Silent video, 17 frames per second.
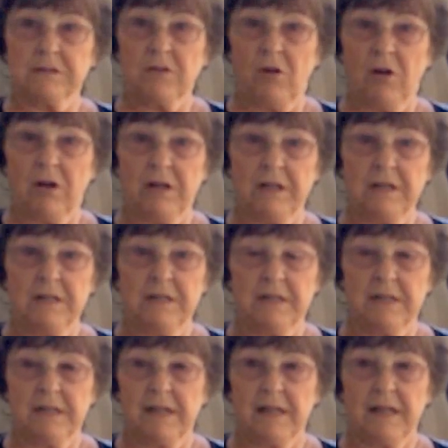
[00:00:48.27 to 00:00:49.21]
started,
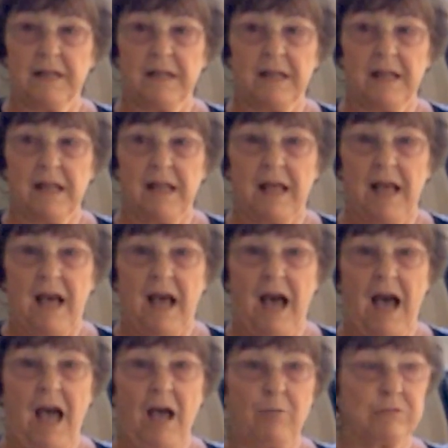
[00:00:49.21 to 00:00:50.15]

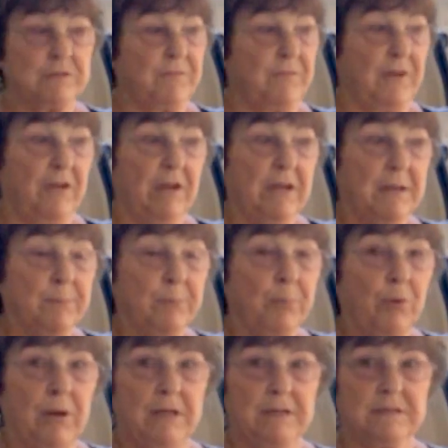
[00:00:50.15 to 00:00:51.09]
I was very
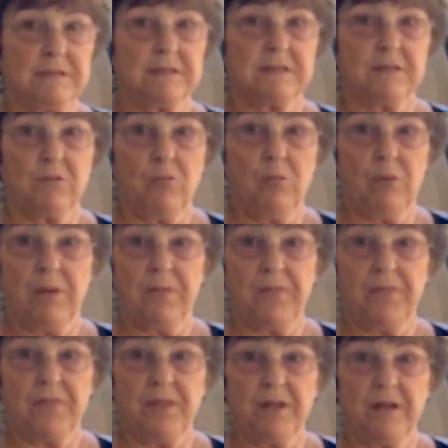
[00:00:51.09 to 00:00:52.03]
impressed with
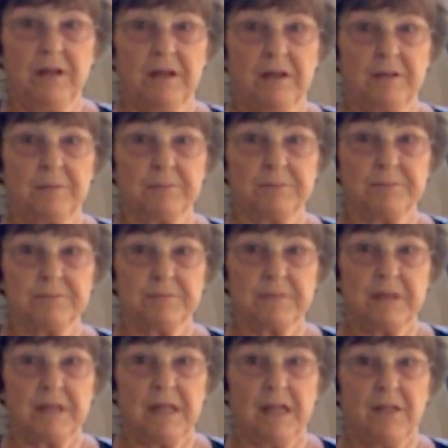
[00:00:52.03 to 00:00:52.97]

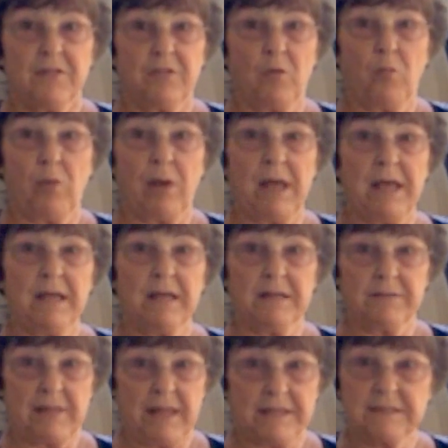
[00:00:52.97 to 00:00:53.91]
the
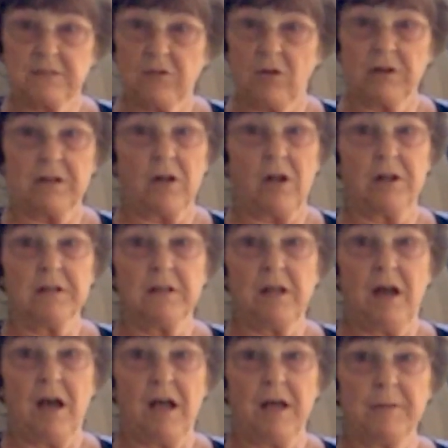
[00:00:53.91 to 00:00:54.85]
way they started on
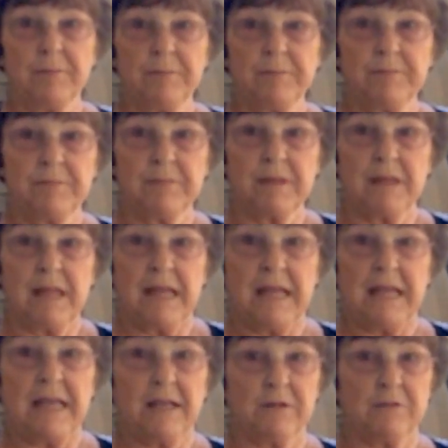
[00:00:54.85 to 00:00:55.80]
time.
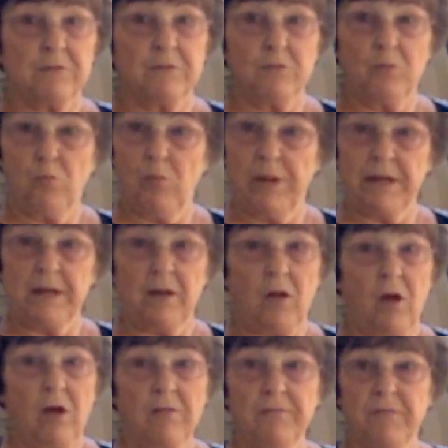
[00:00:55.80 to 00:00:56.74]
It went
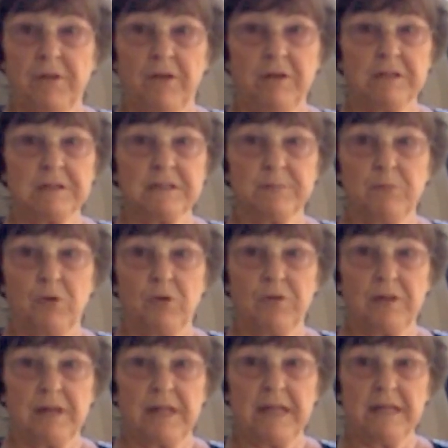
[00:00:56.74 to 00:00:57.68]
along very
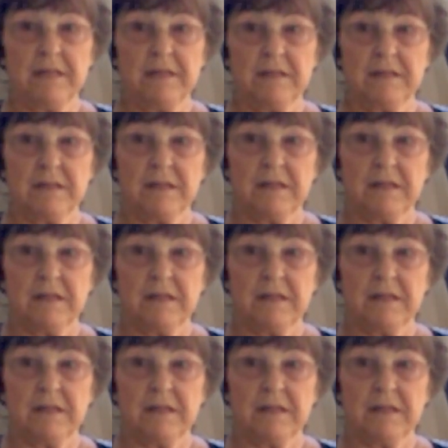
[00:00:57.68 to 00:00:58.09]
smoothly.